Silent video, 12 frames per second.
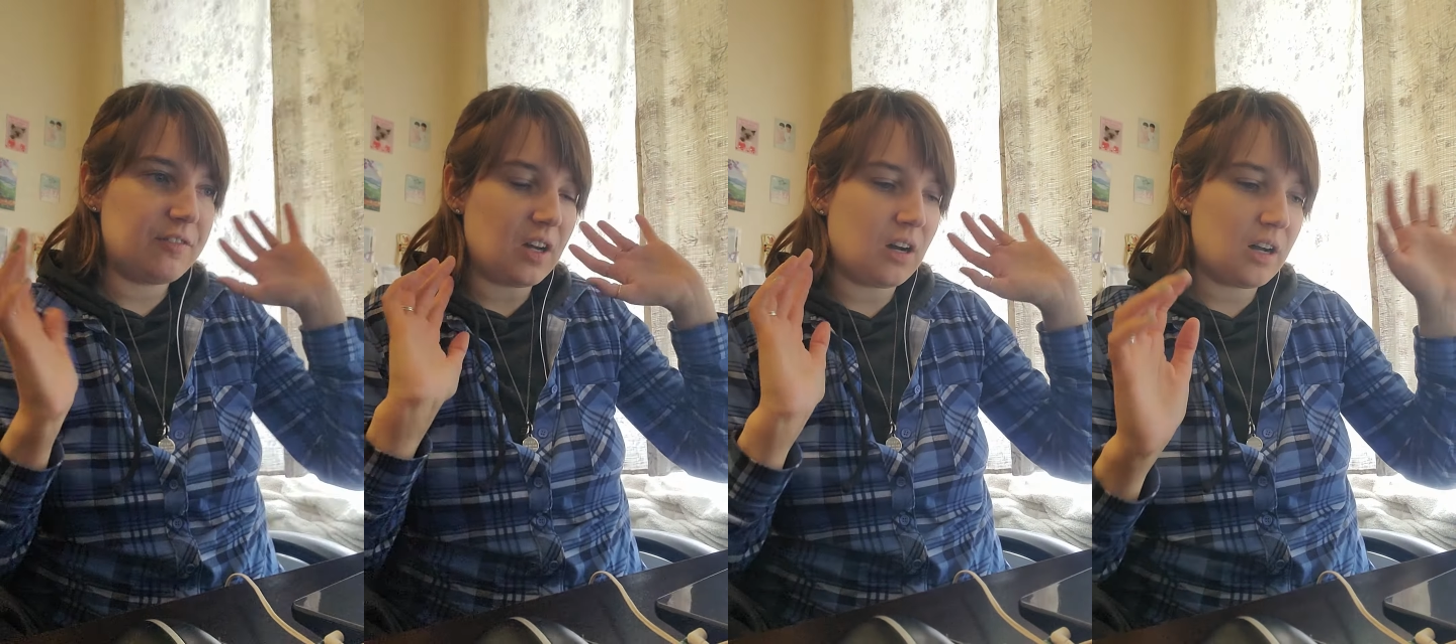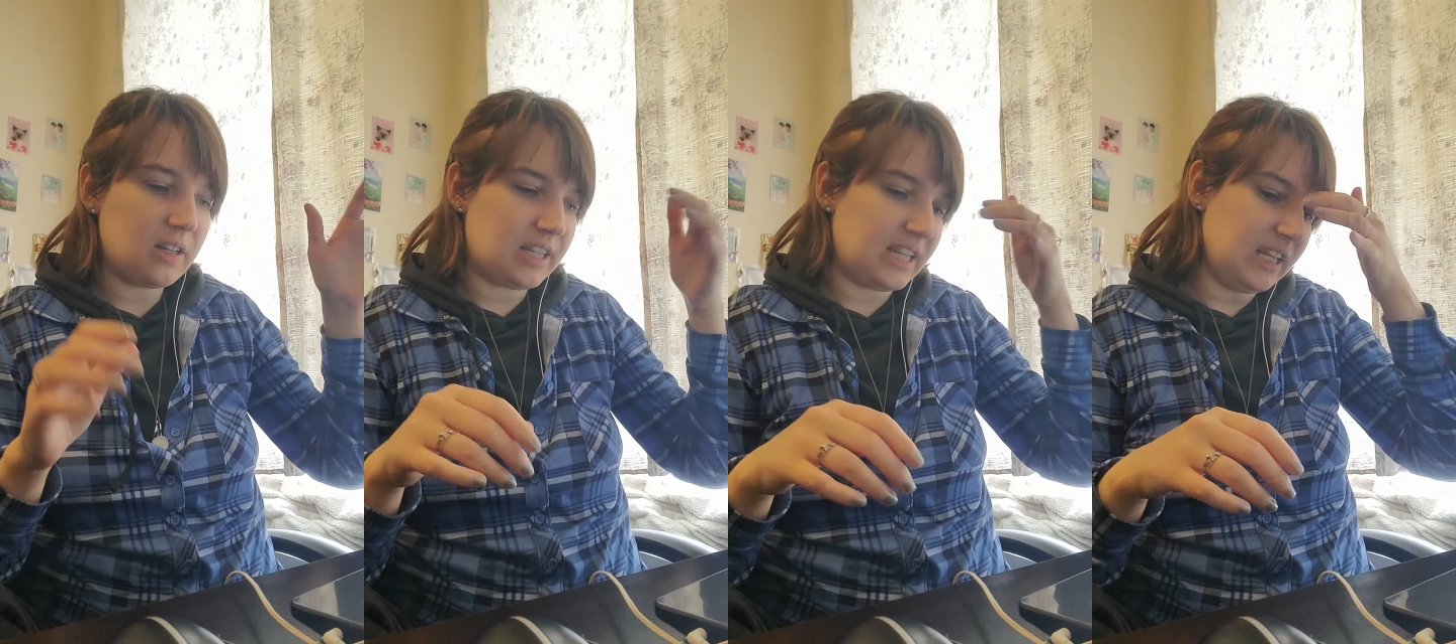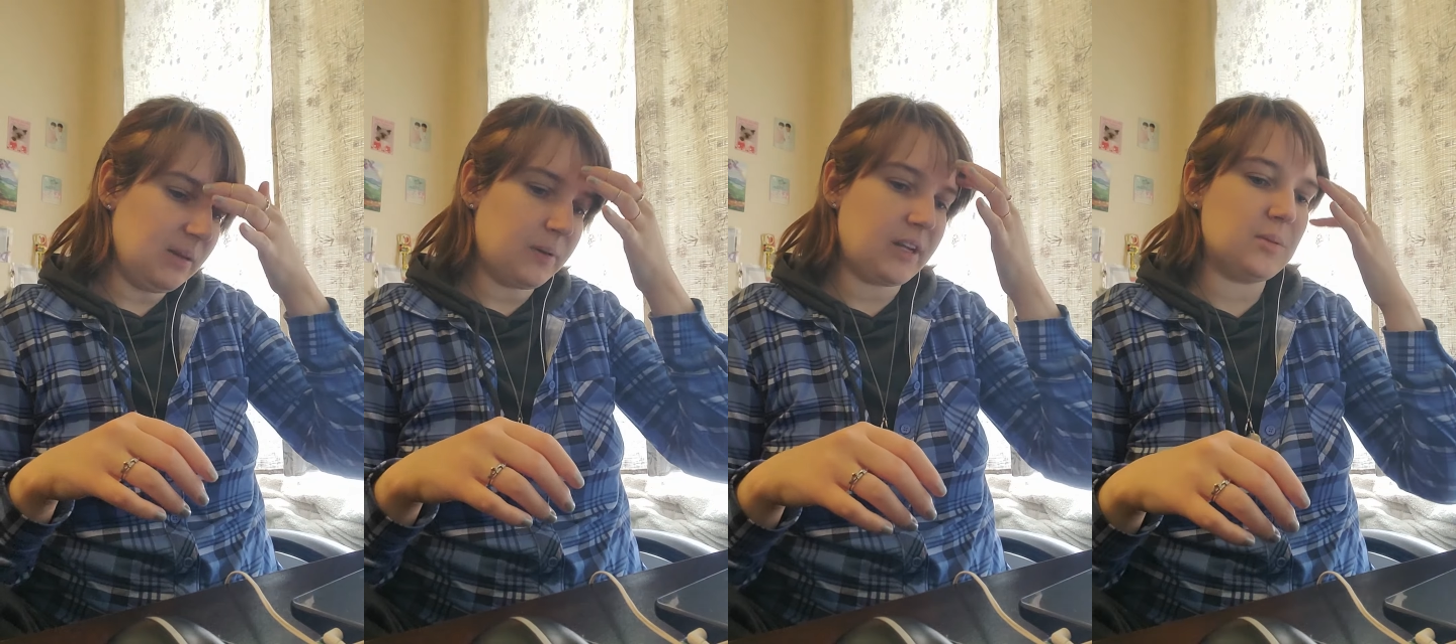The
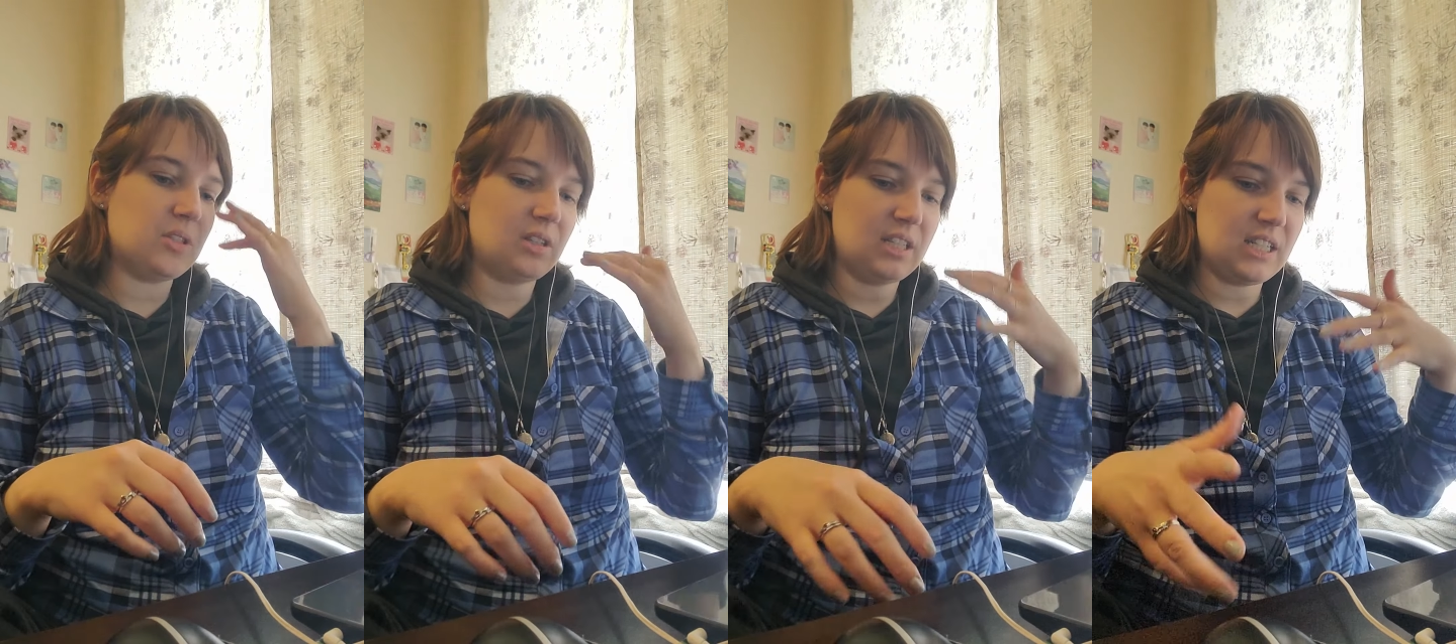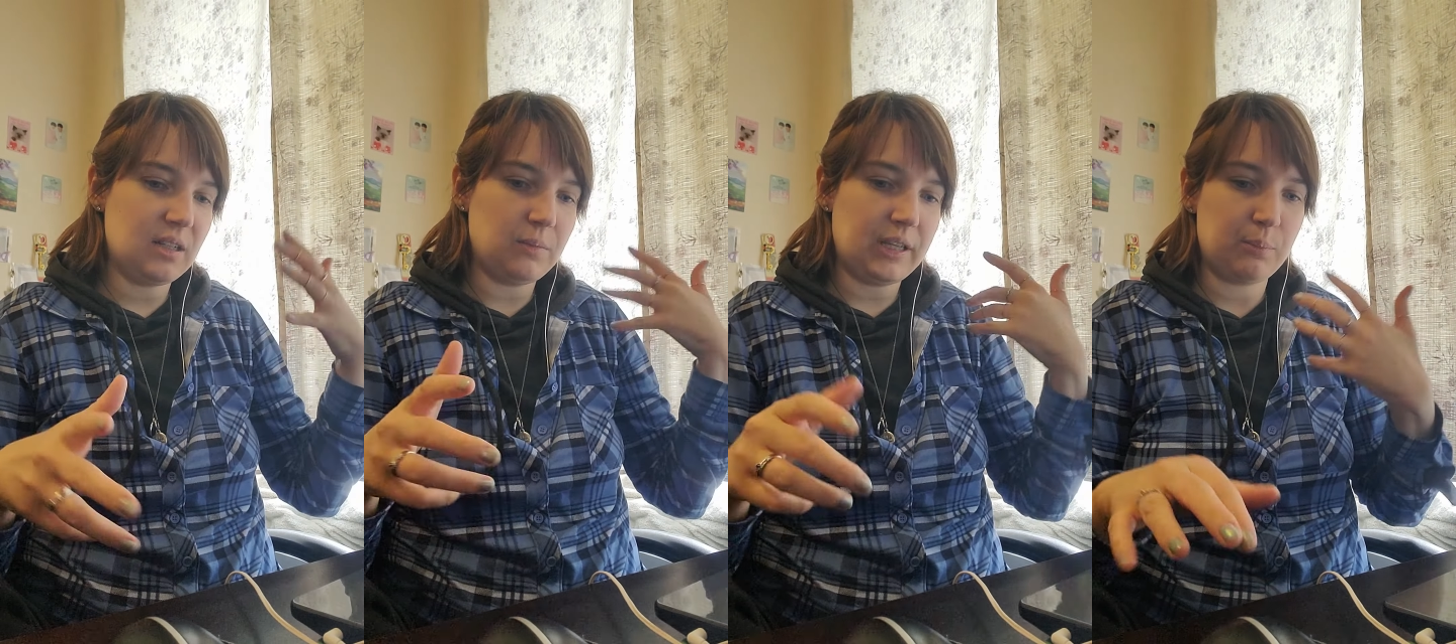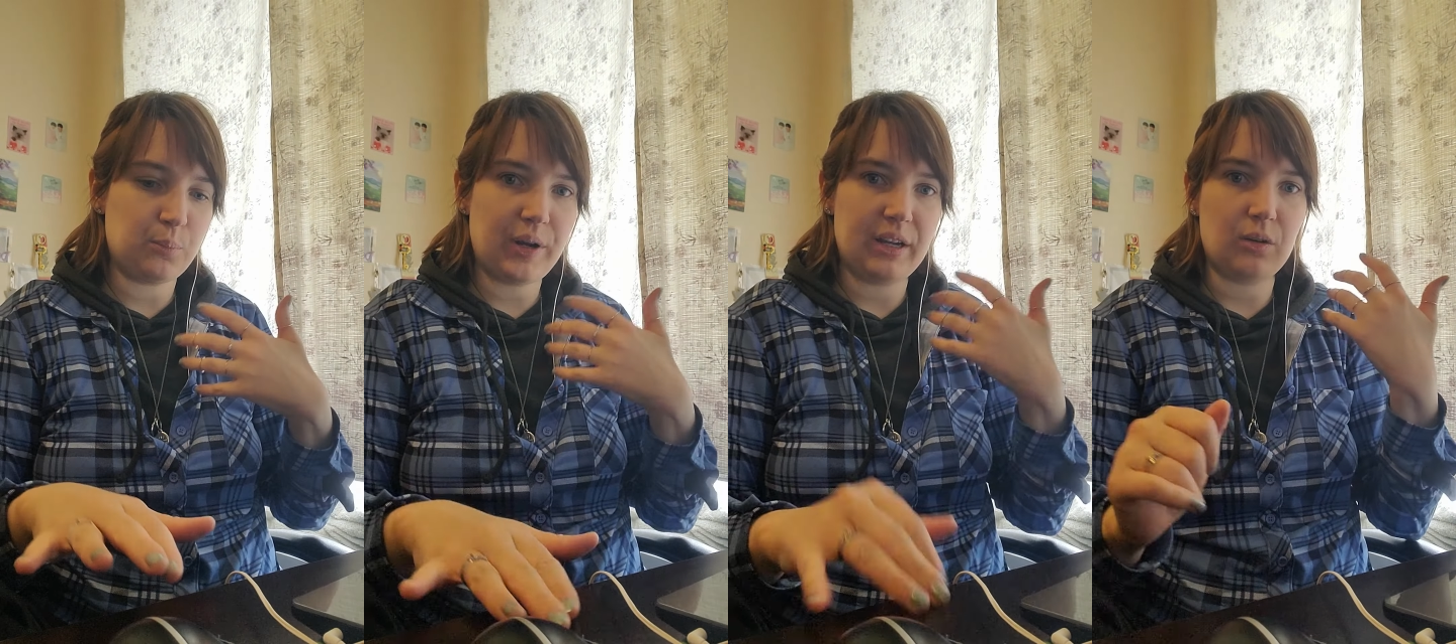heating pipes so that they didn't, like,
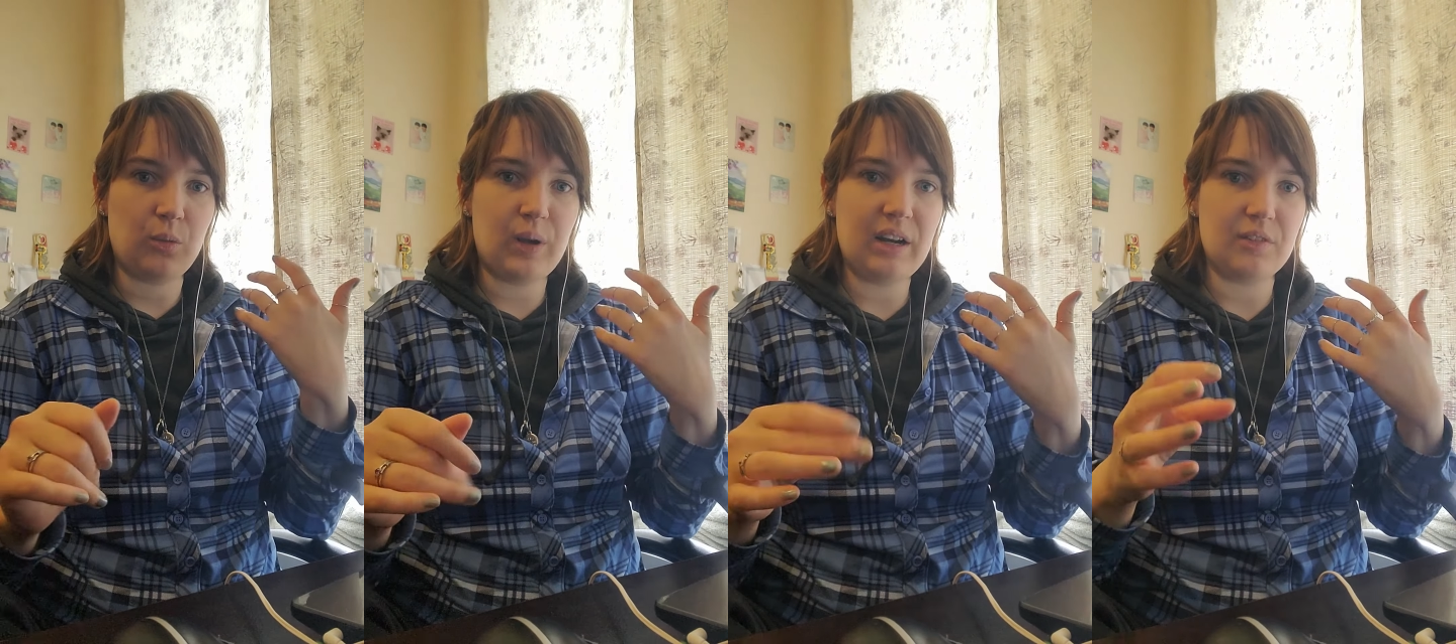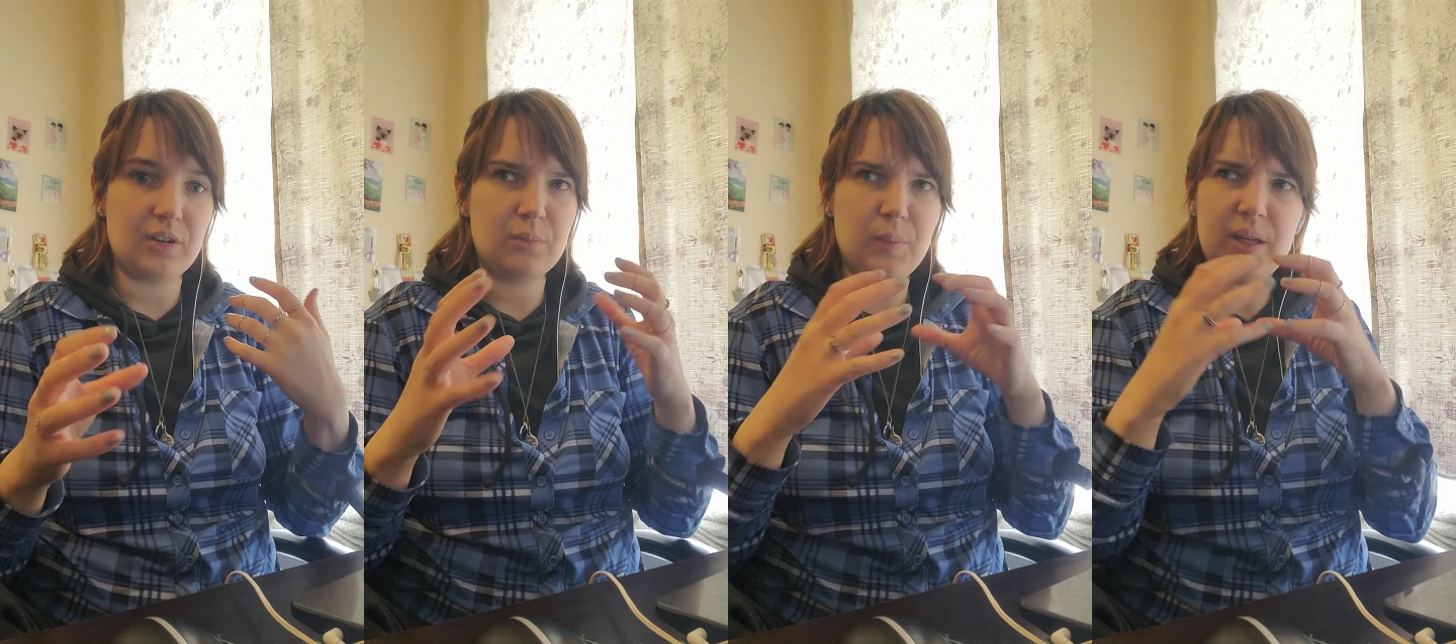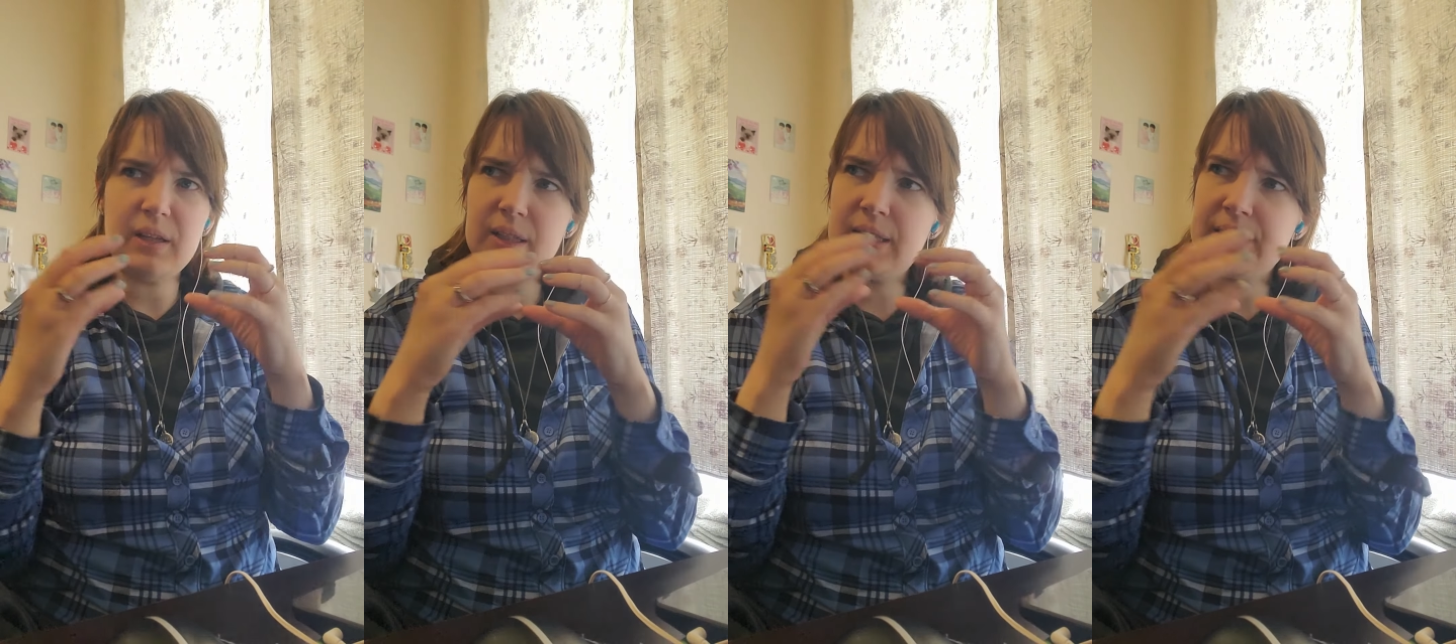break or
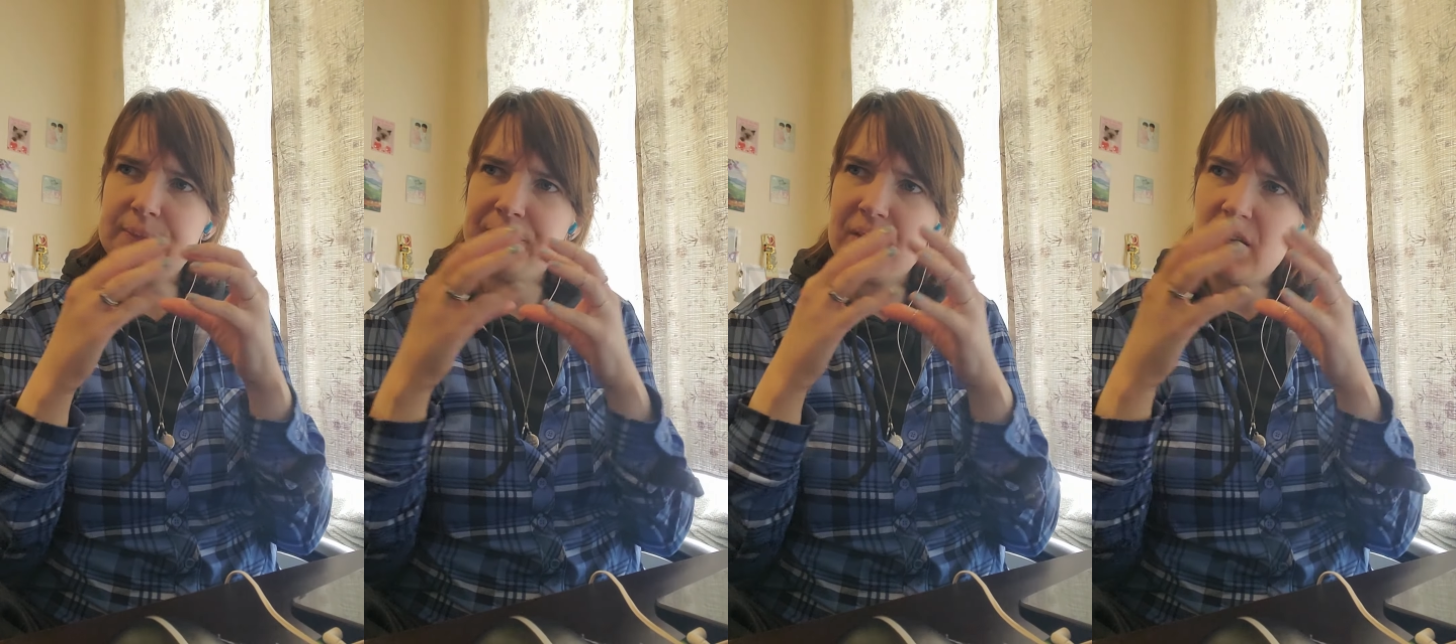whatever.